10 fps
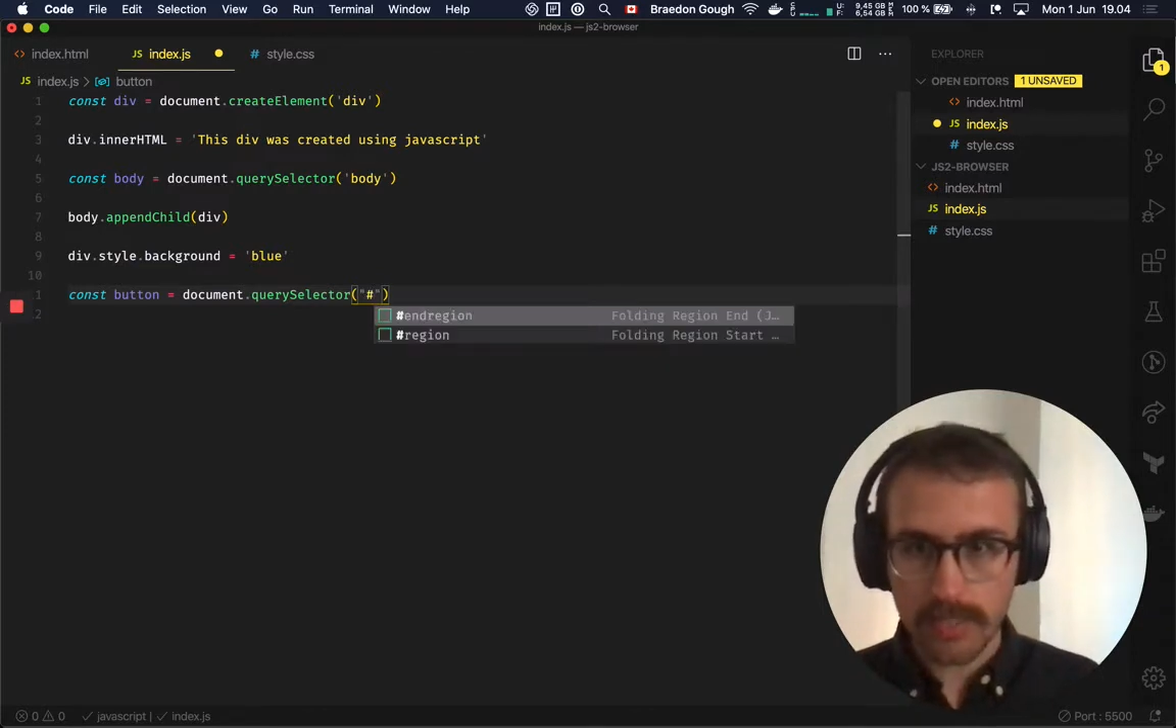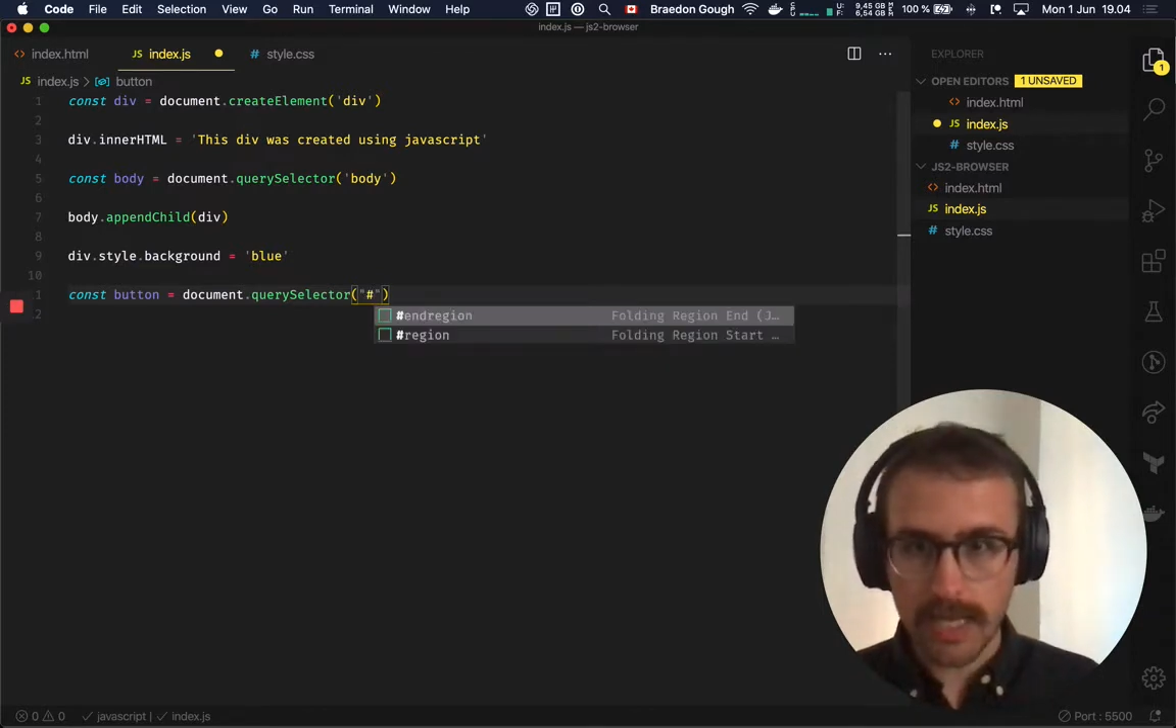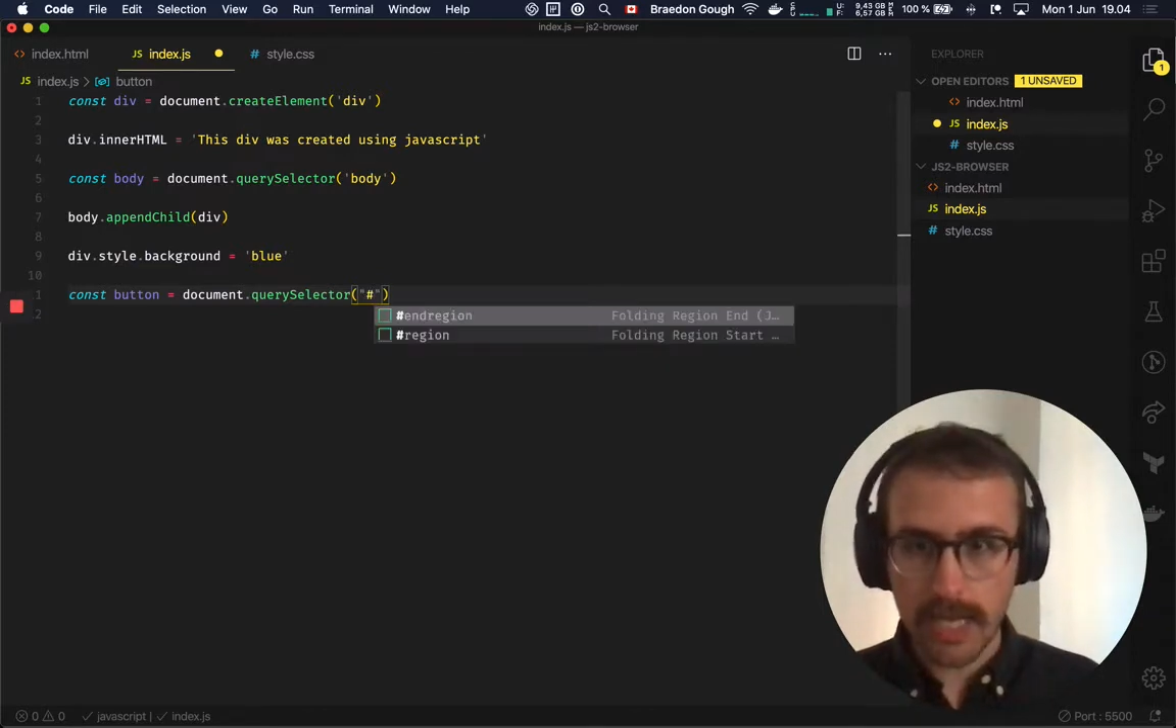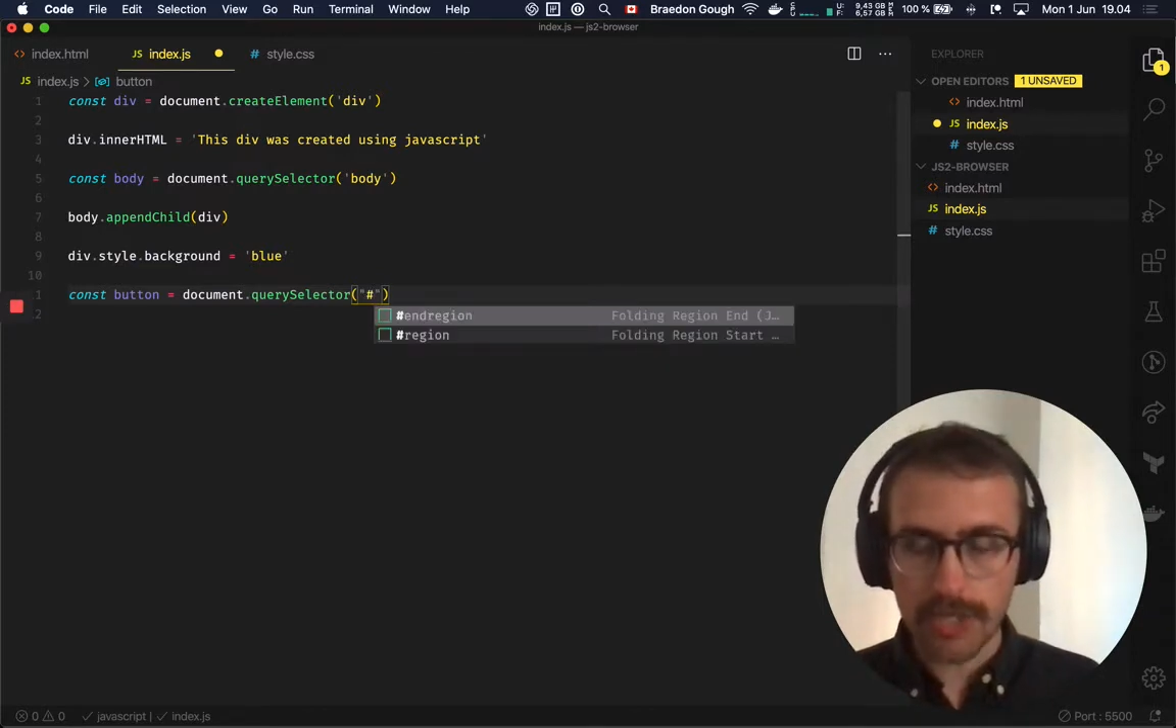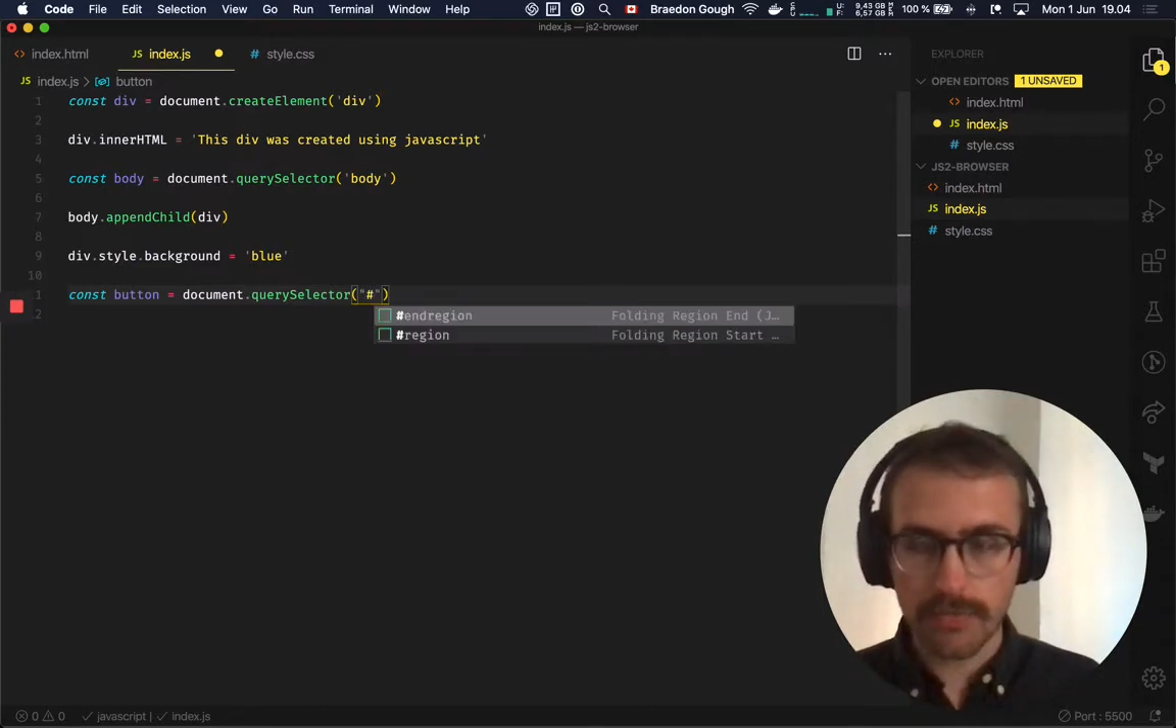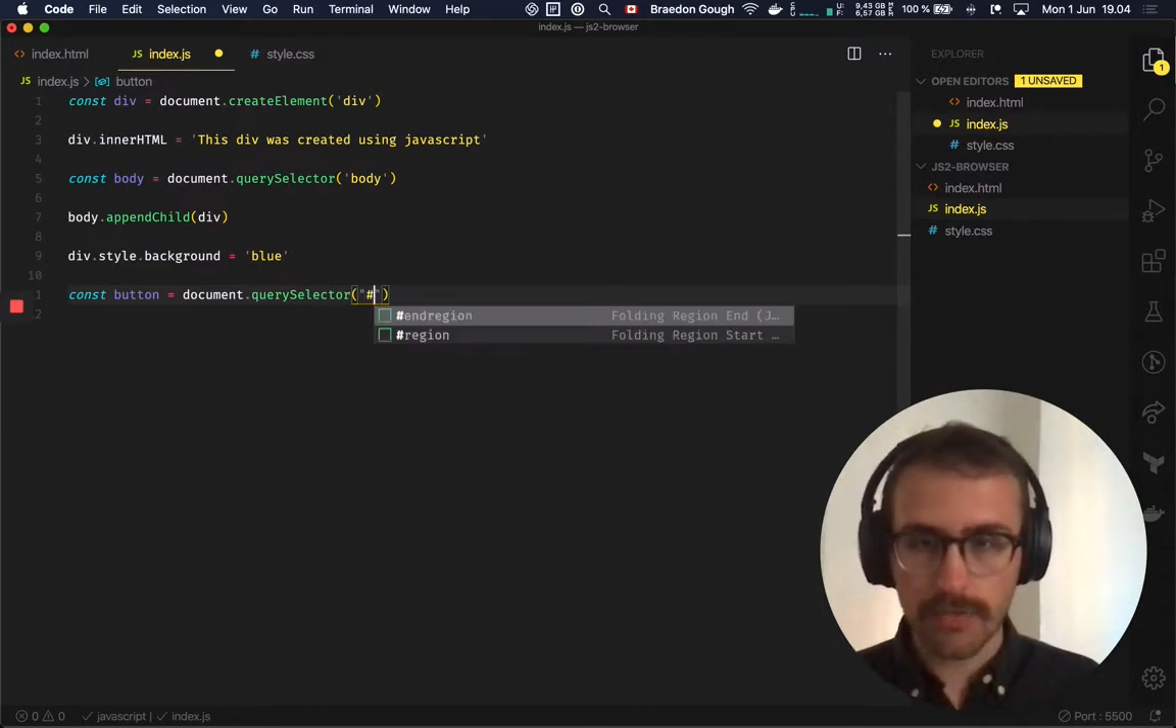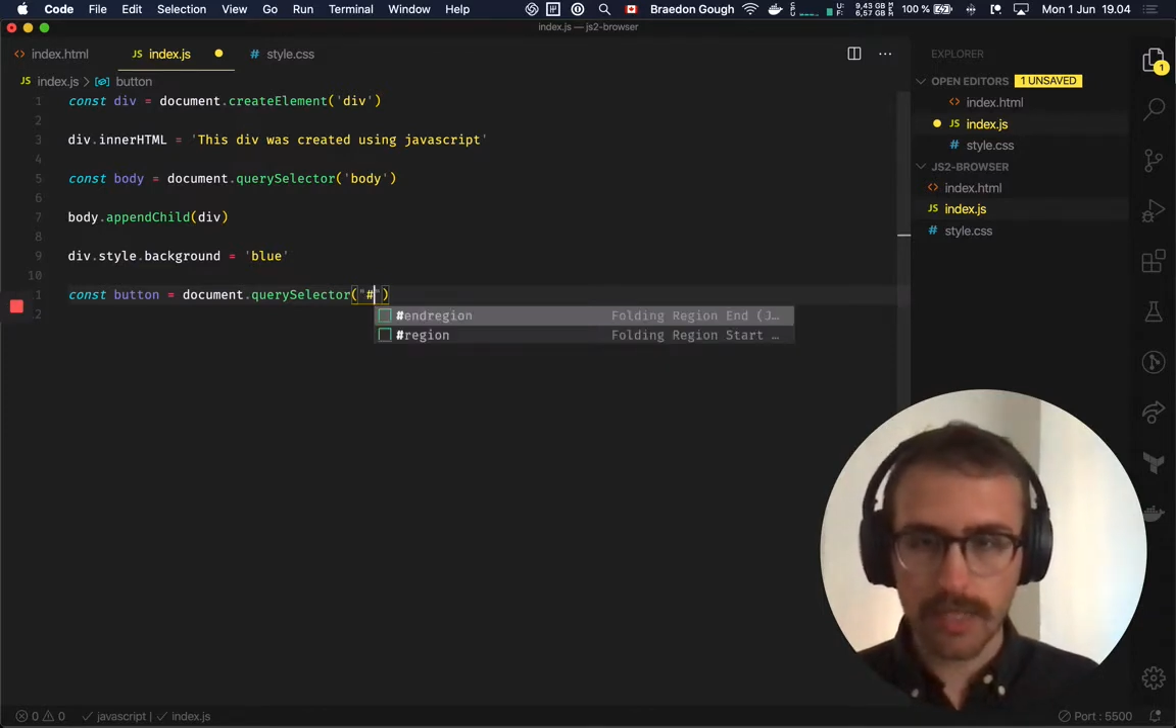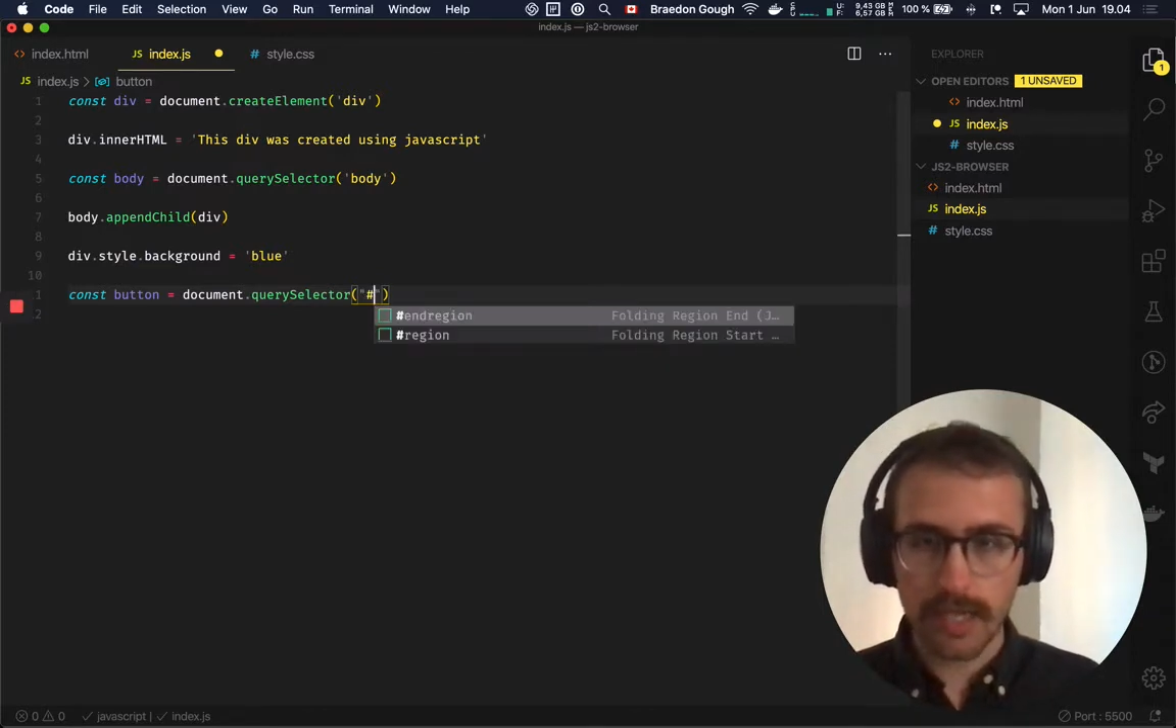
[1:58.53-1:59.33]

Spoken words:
the hash for the